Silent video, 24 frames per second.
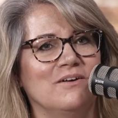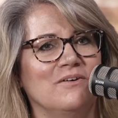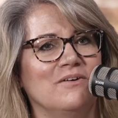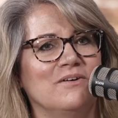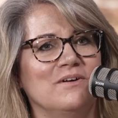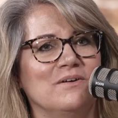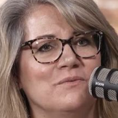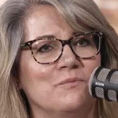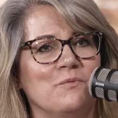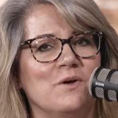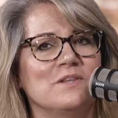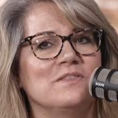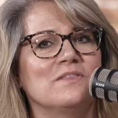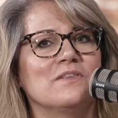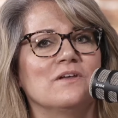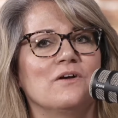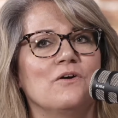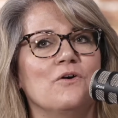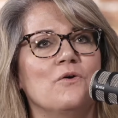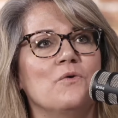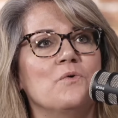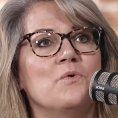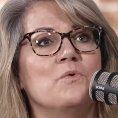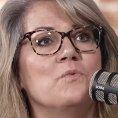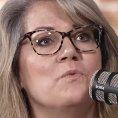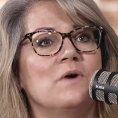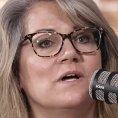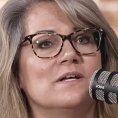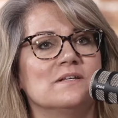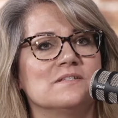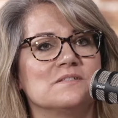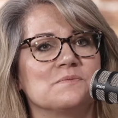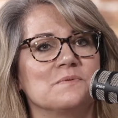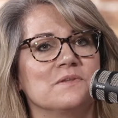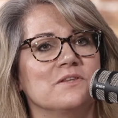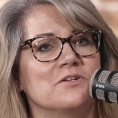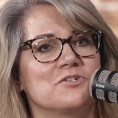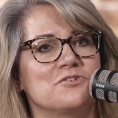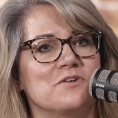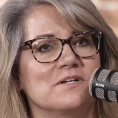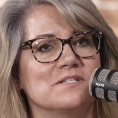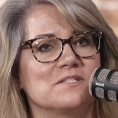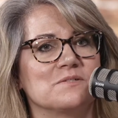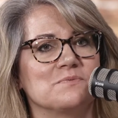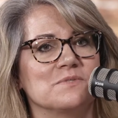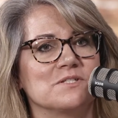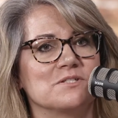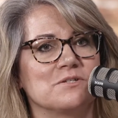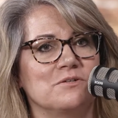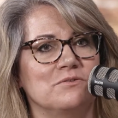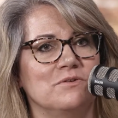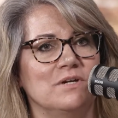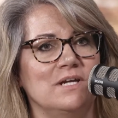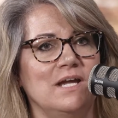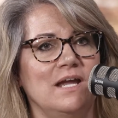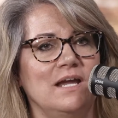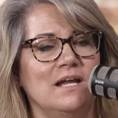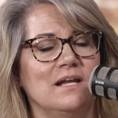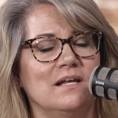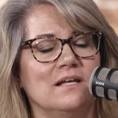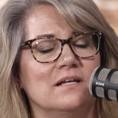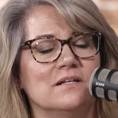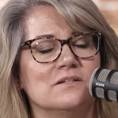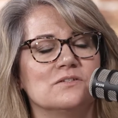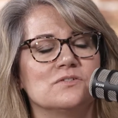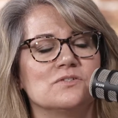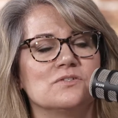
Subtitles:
on what the goal was when the trust was created.